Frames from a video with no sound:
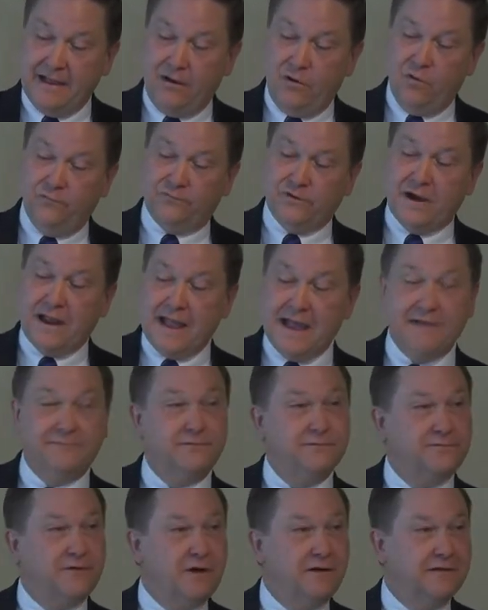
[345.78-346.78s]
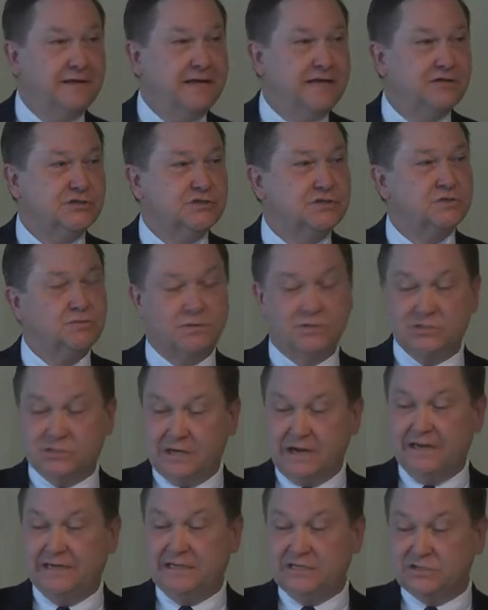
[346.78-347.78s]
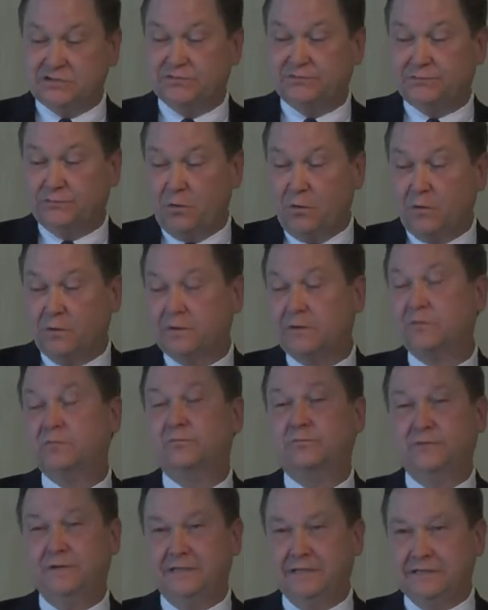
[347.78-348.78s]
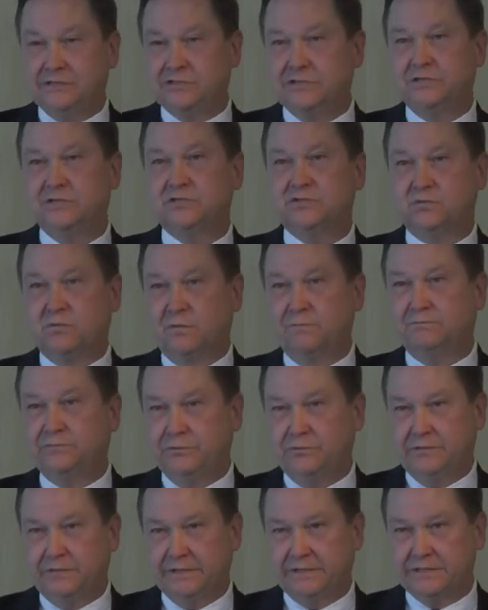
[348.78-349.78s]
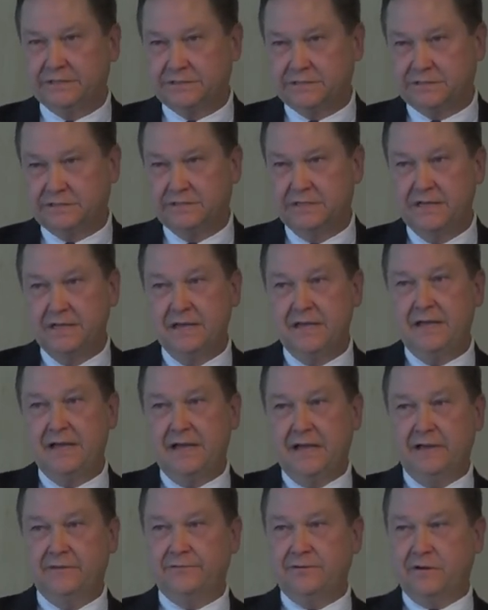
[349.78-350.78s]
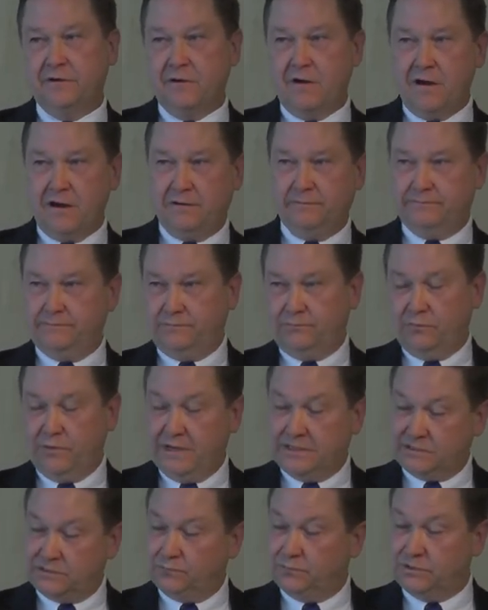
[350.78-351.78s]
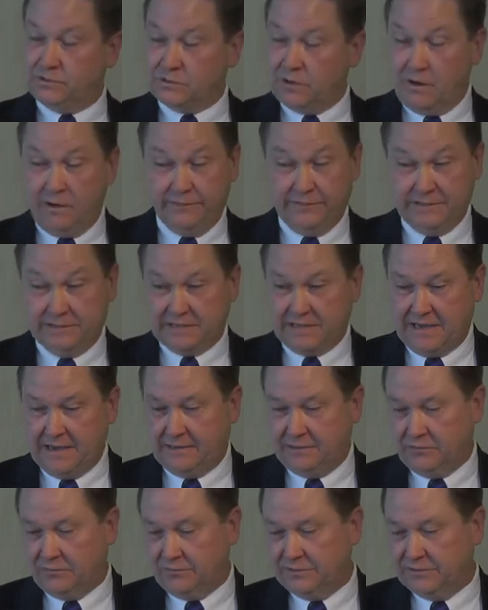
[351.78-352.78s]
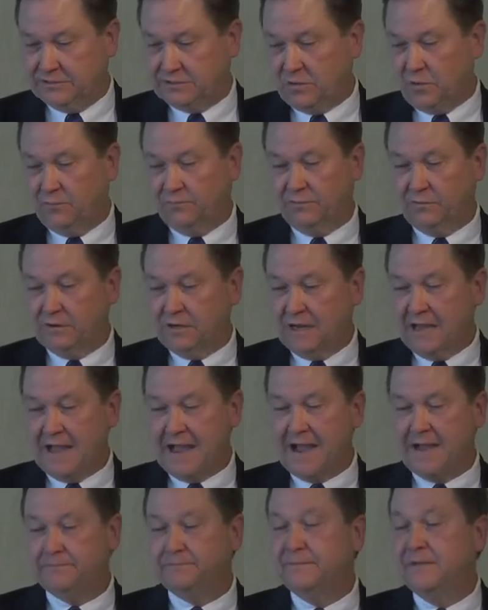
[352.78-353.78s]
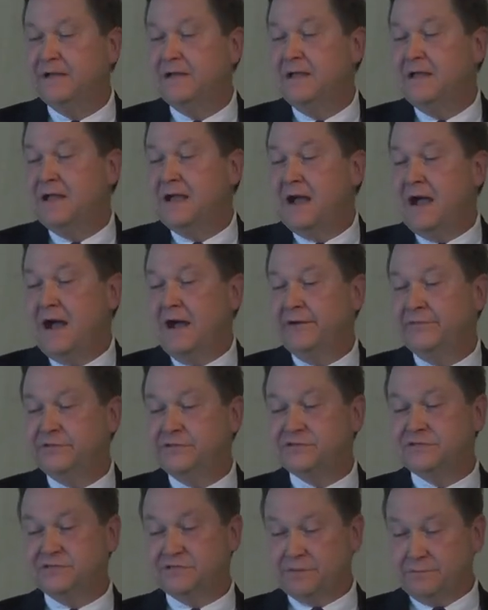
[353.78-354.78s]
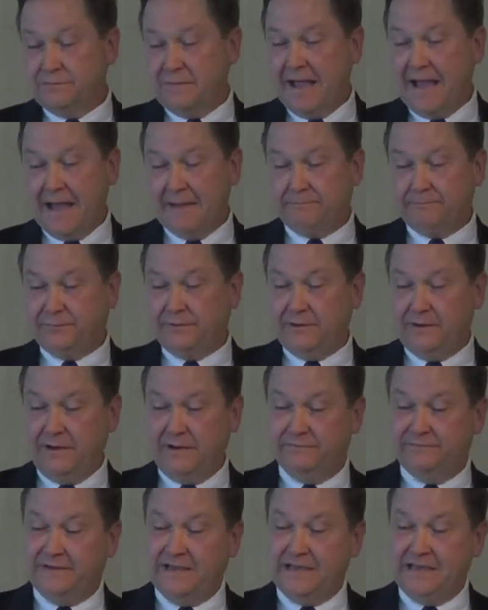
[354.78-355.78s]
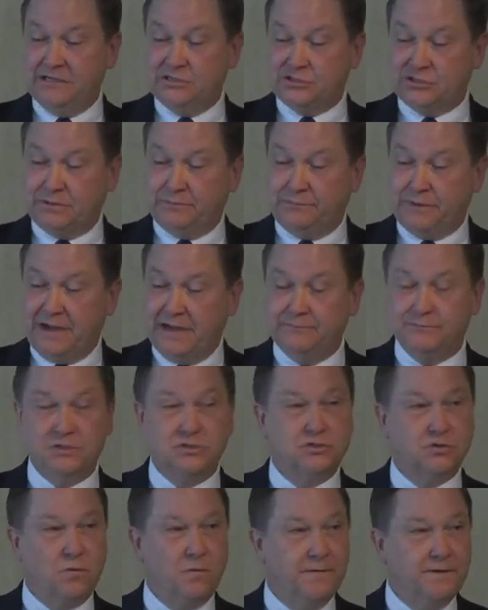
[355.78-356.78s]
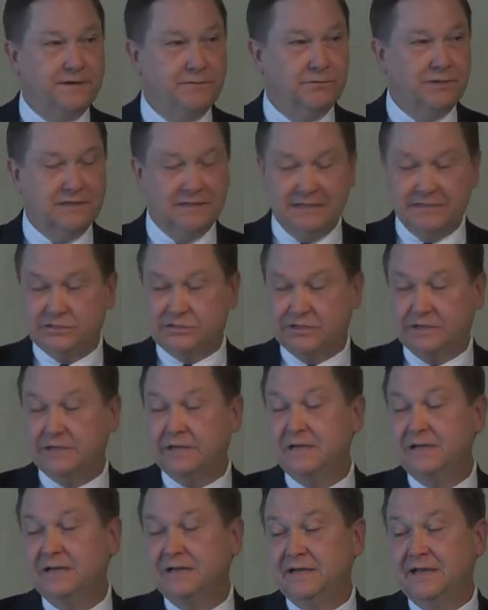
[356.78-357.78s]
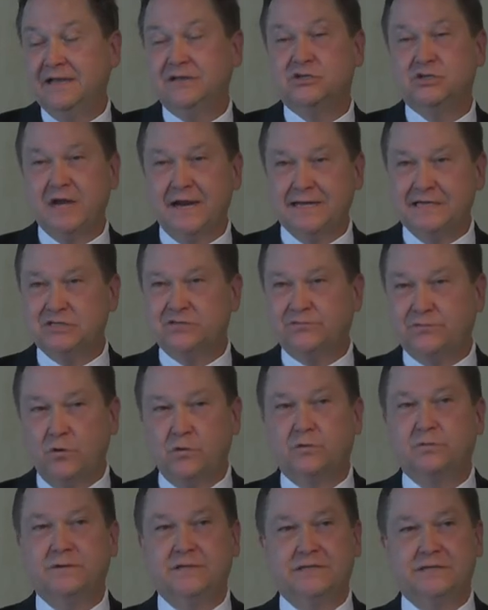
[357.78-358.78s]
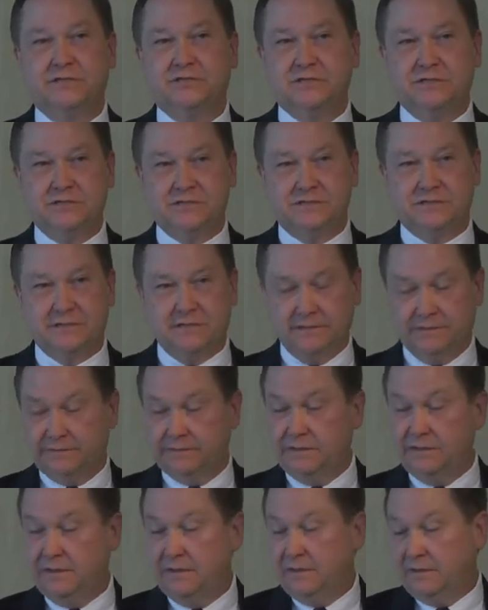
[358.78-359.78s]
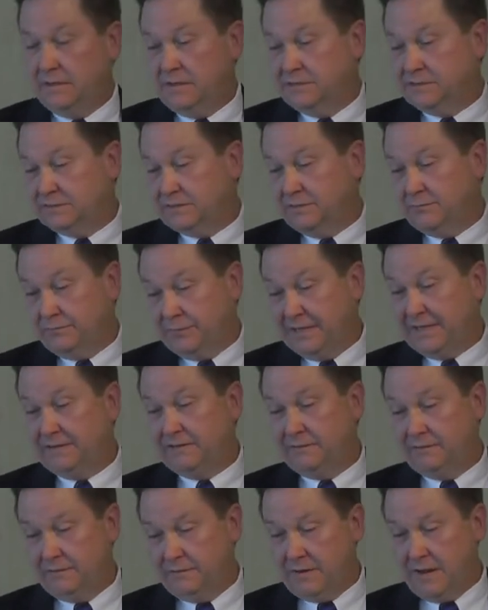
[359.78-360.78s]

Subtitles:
over half of all Asians were Chinese folk religionists or Buddhists, and there are ways in which all these categories overlap. This is a map of Asia by majority religion, and Chinese folk religion is the big